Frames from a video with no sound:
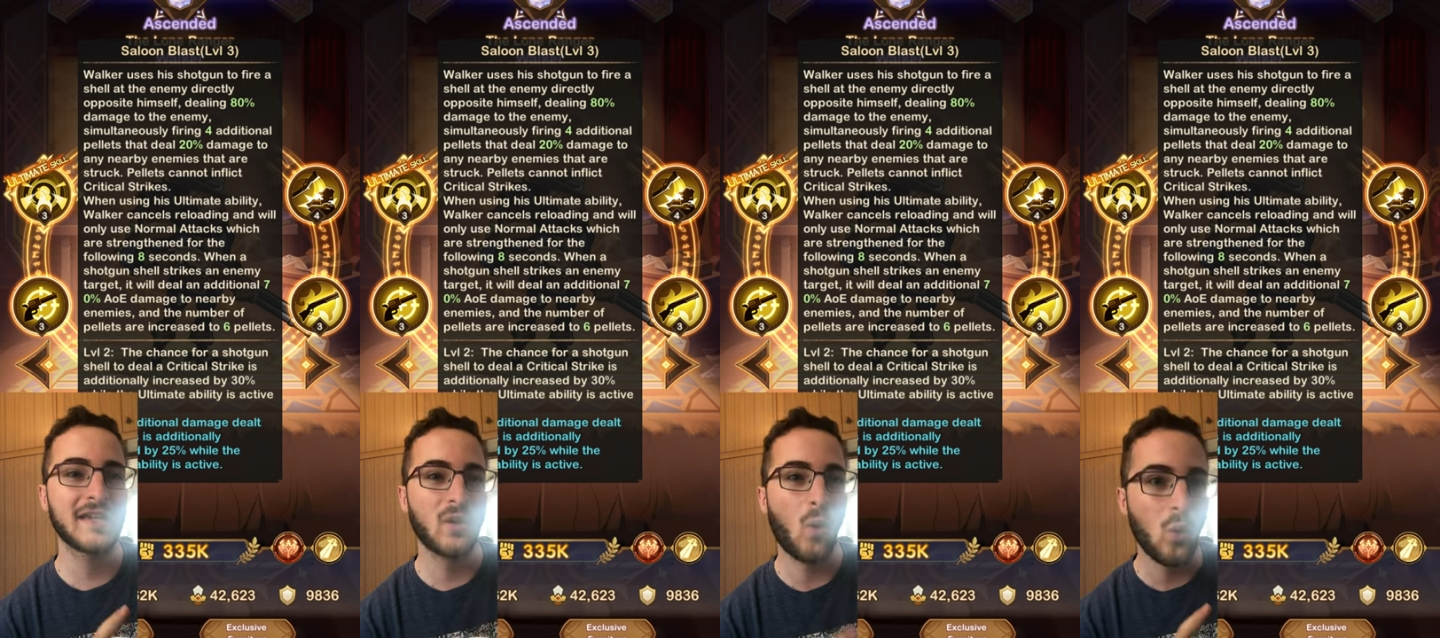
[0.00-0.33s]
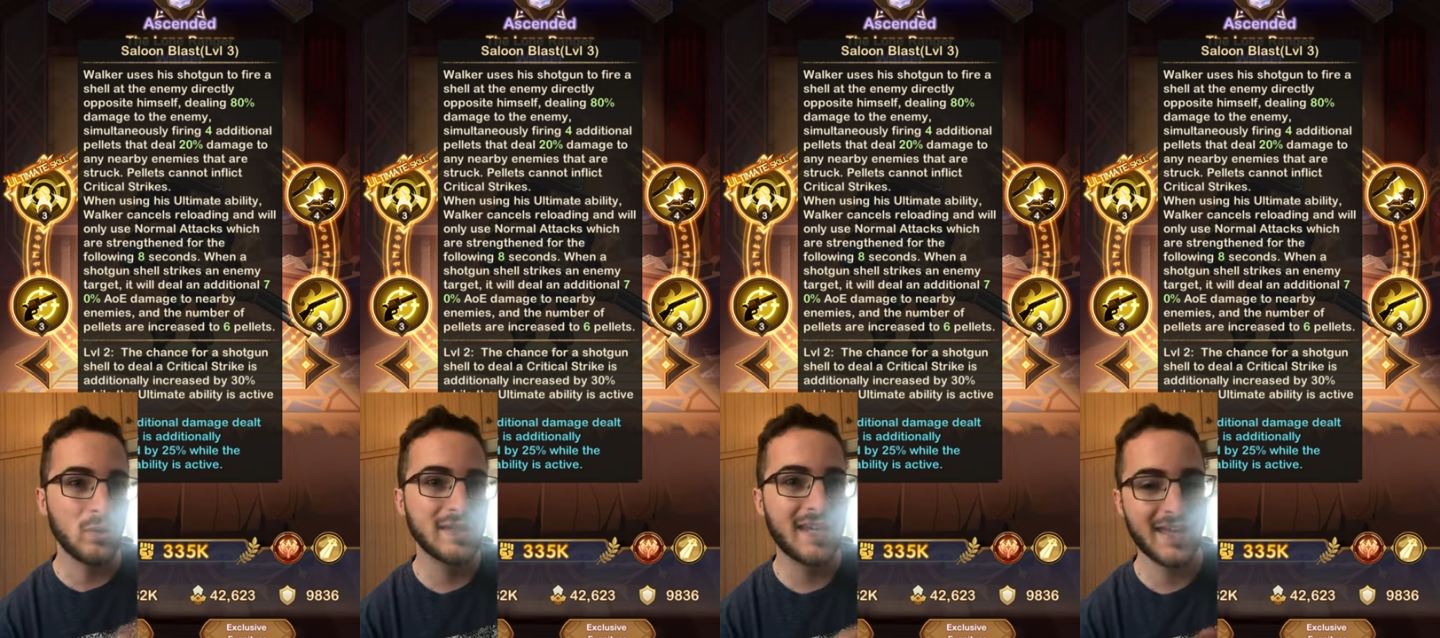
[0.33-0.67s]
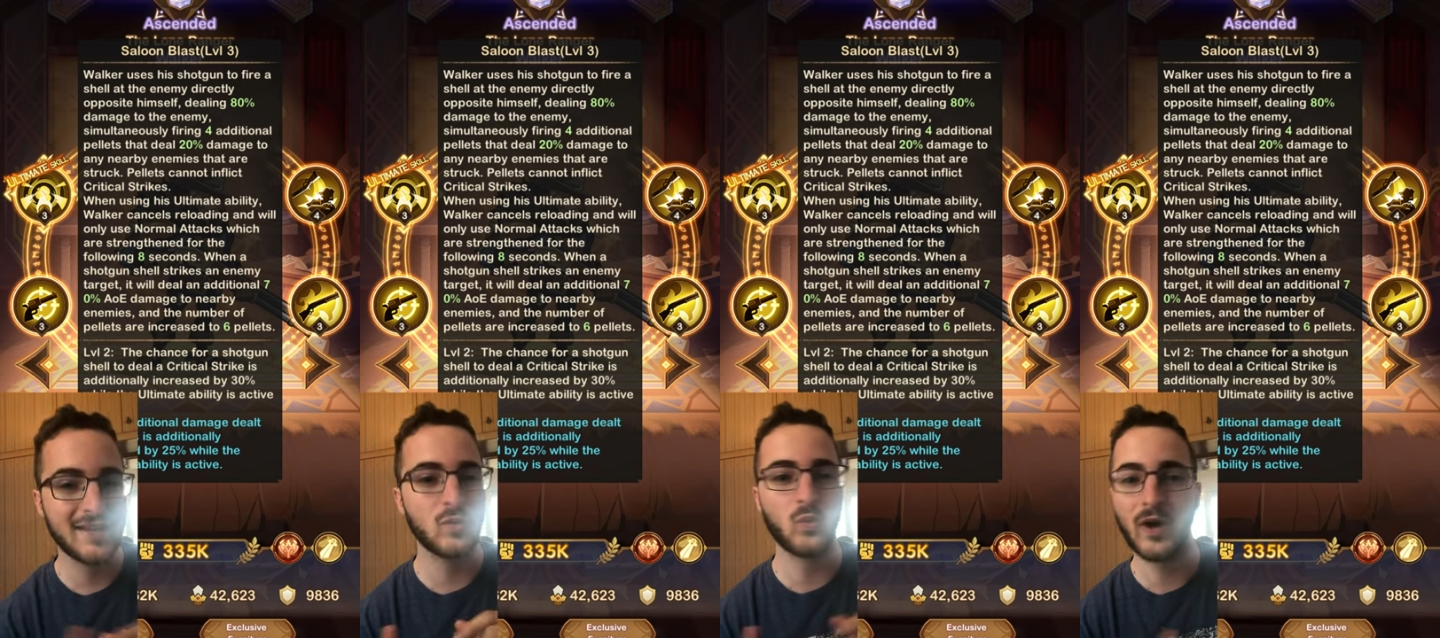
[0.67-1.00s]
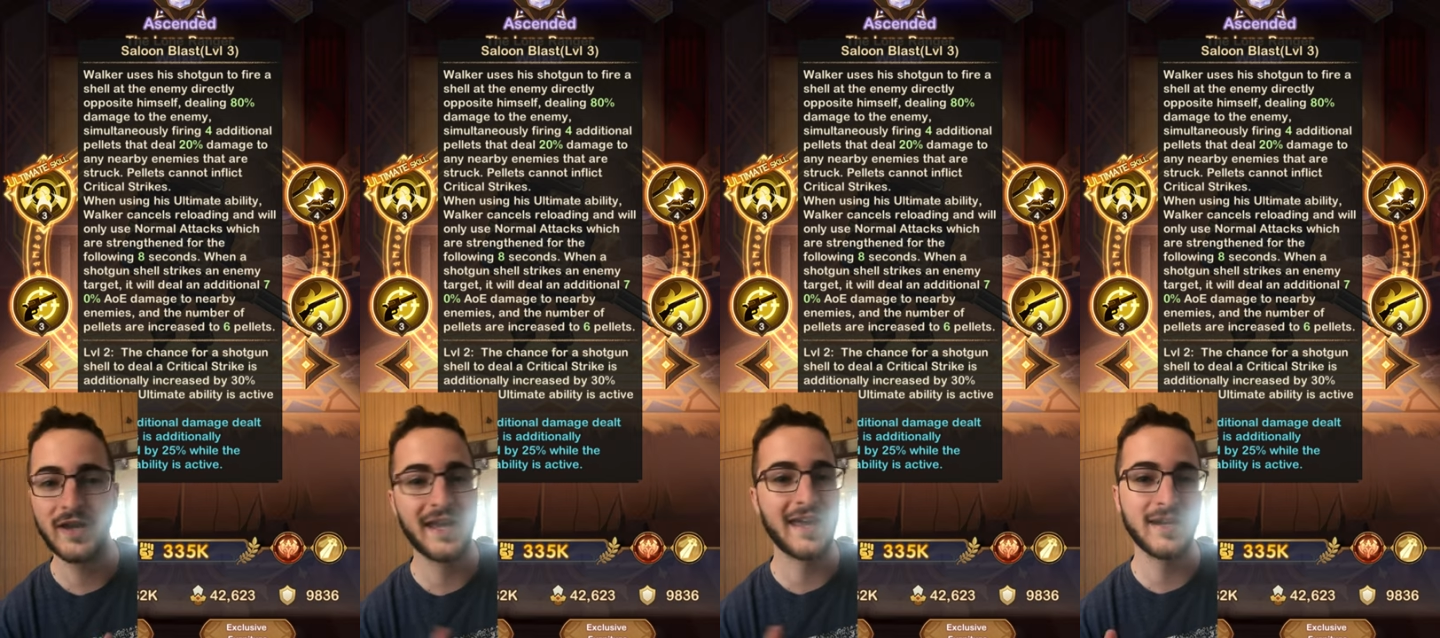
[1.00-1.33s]
he can only handle
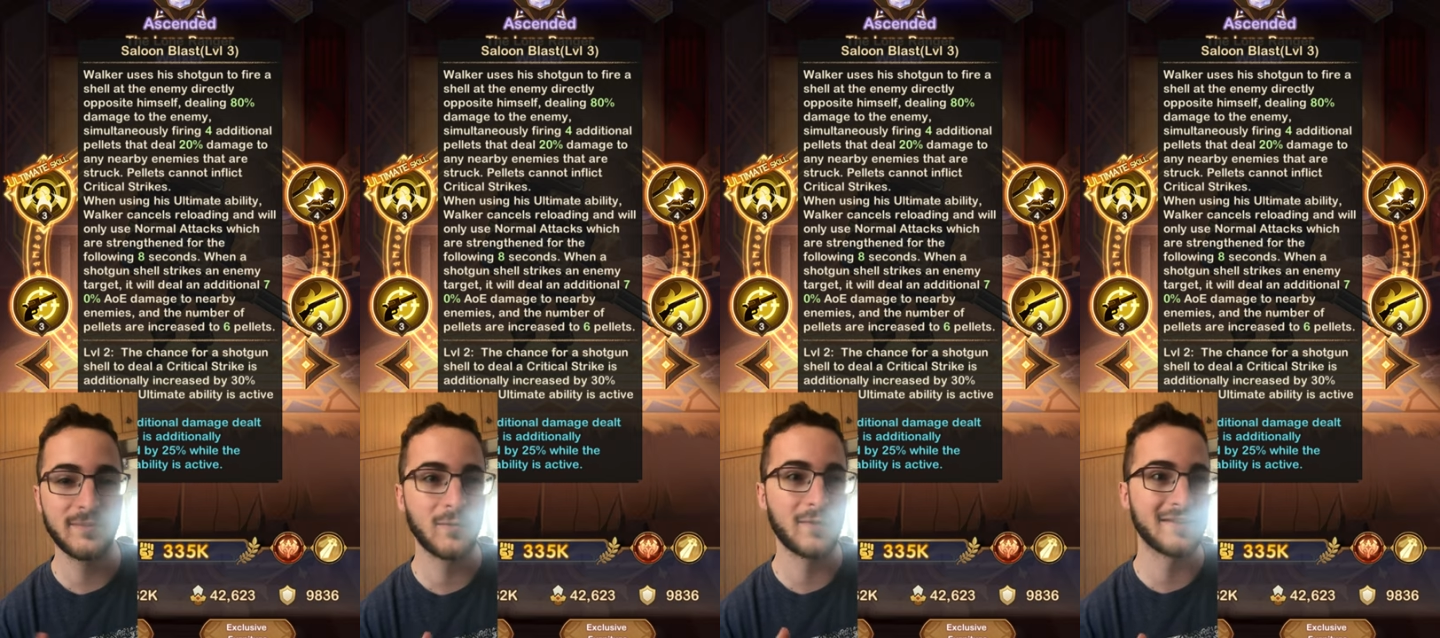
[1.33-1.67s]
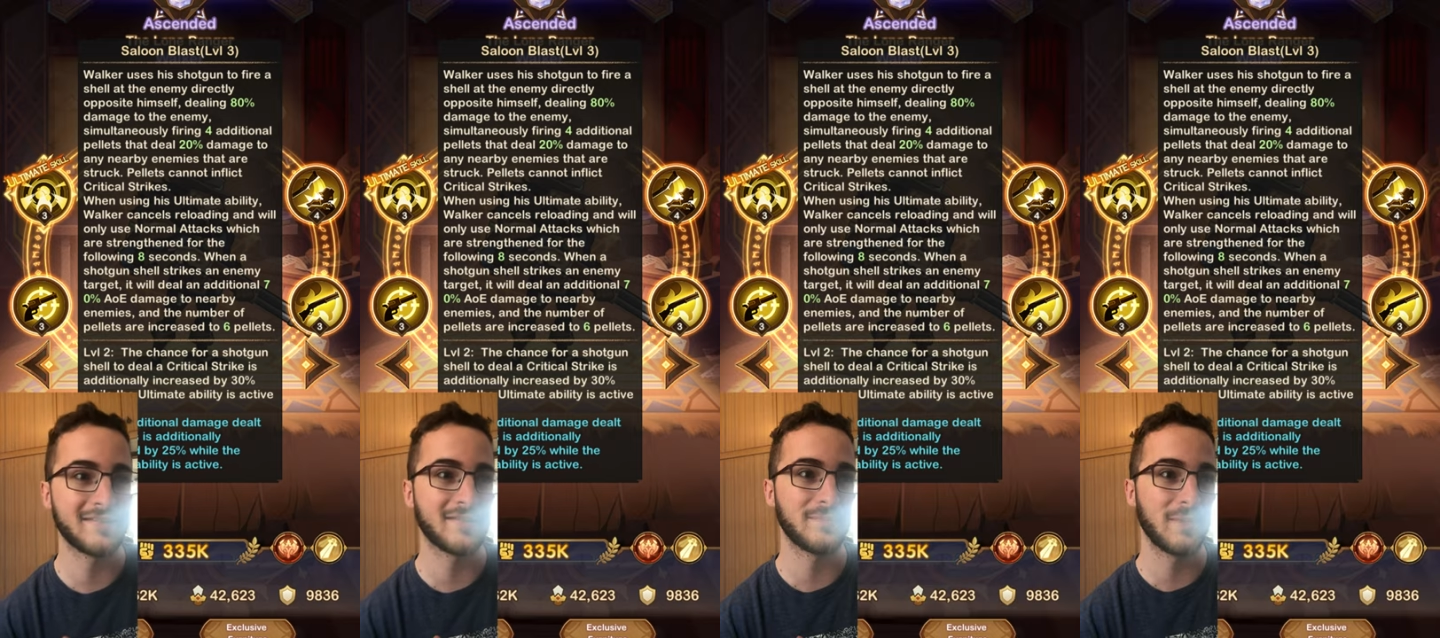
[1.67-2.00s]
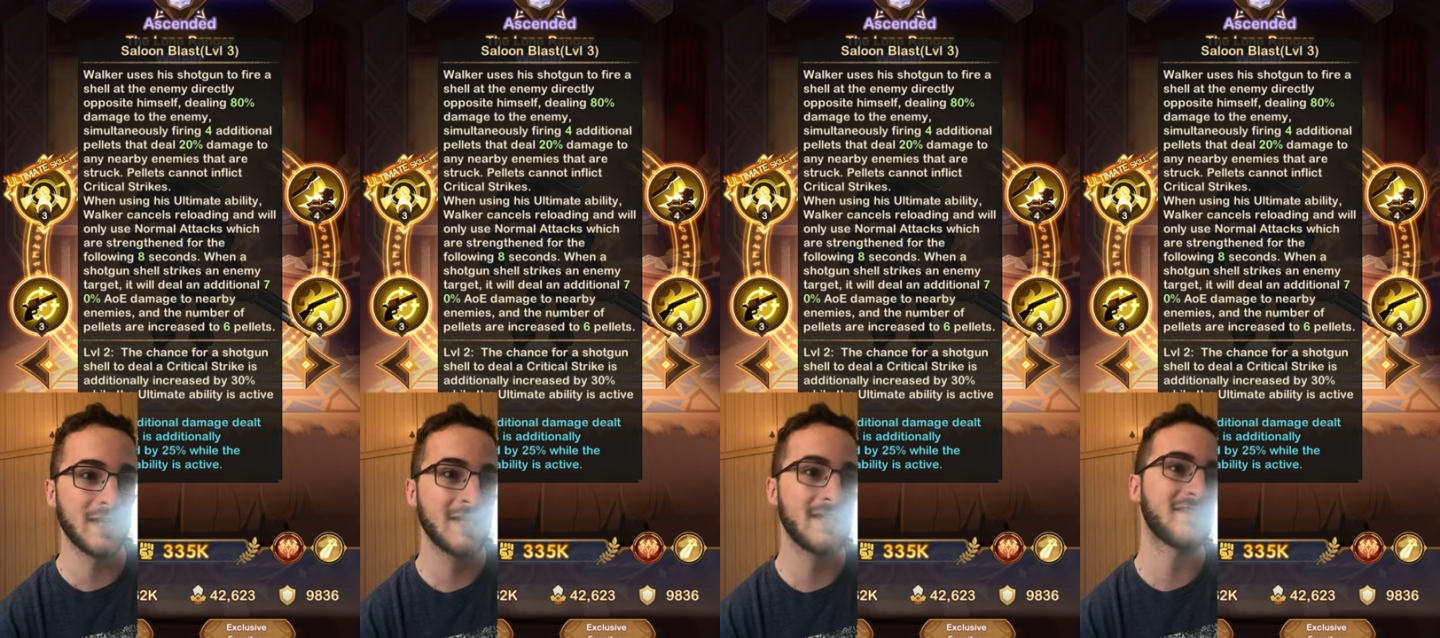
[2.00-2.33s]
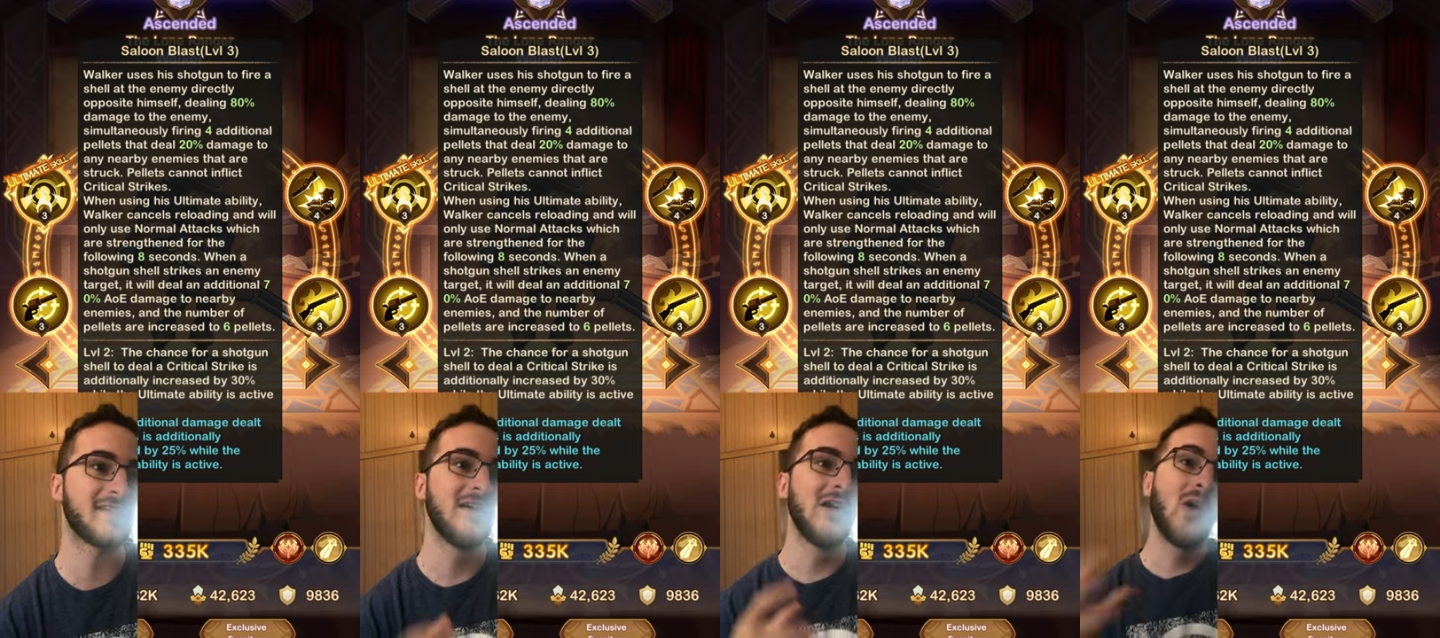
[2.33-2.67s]
one enemy with his abilities.